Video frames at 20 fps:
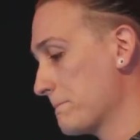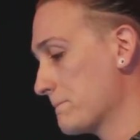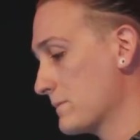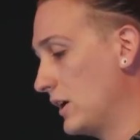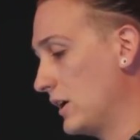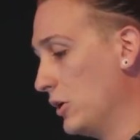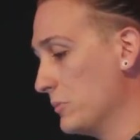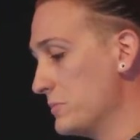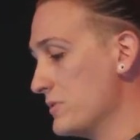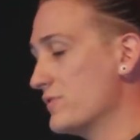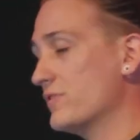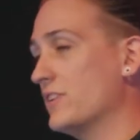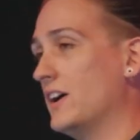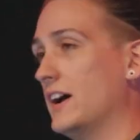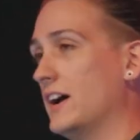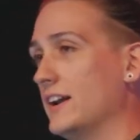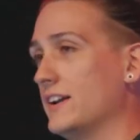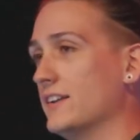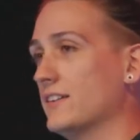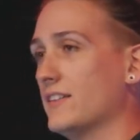I hope you
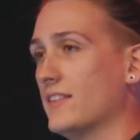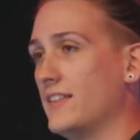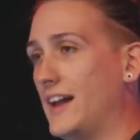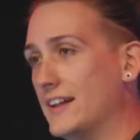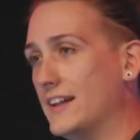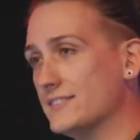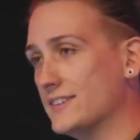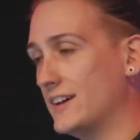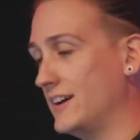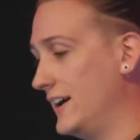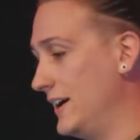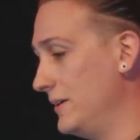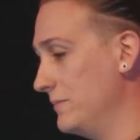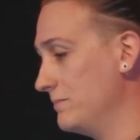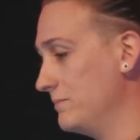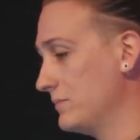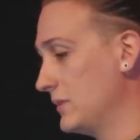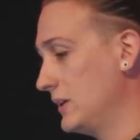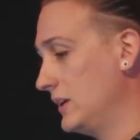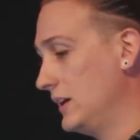find that
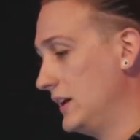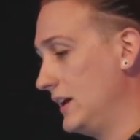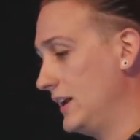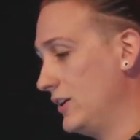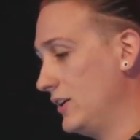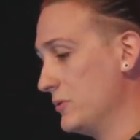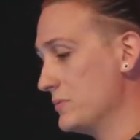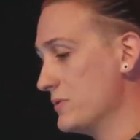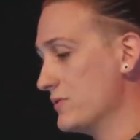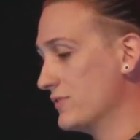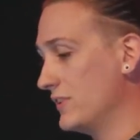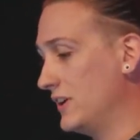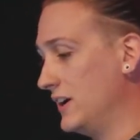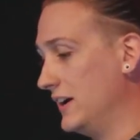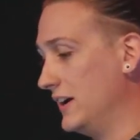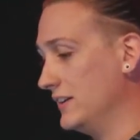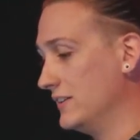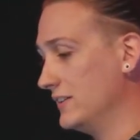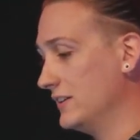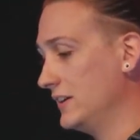time, and I hope you
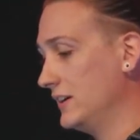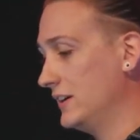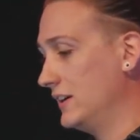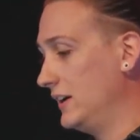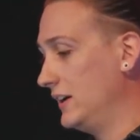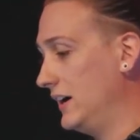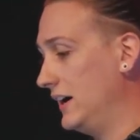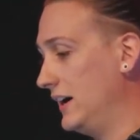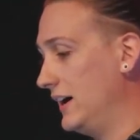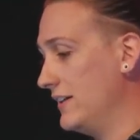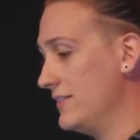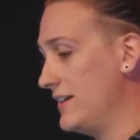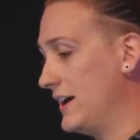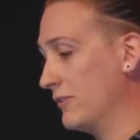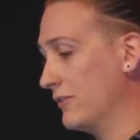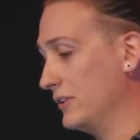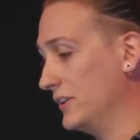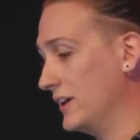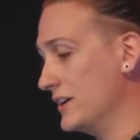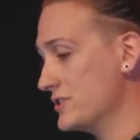find that
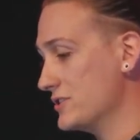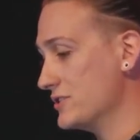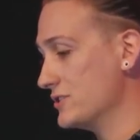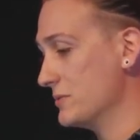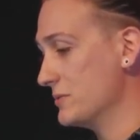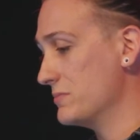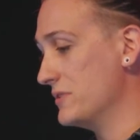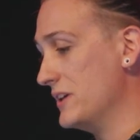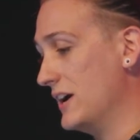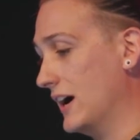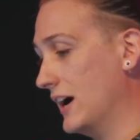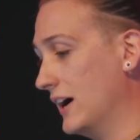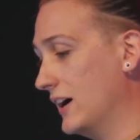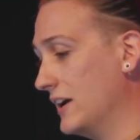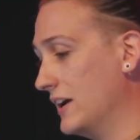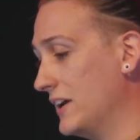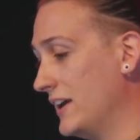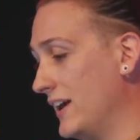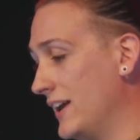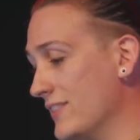relationship there
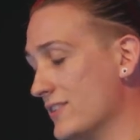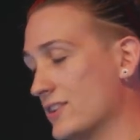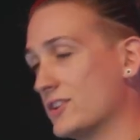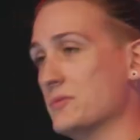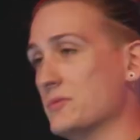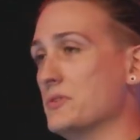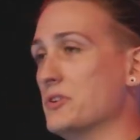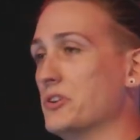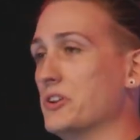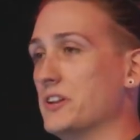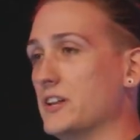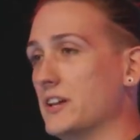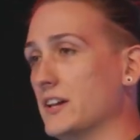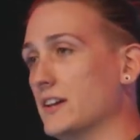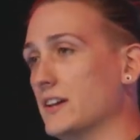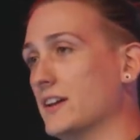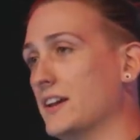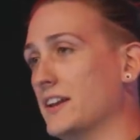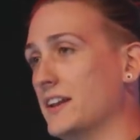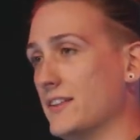in the
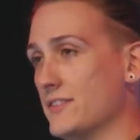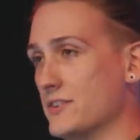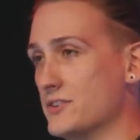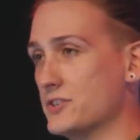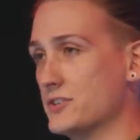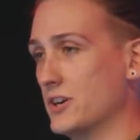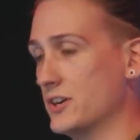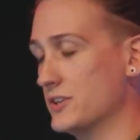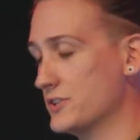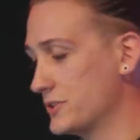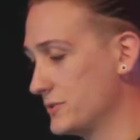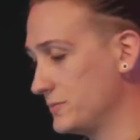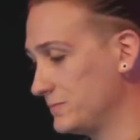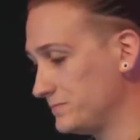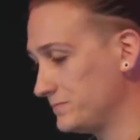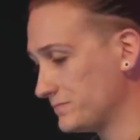community and in the church.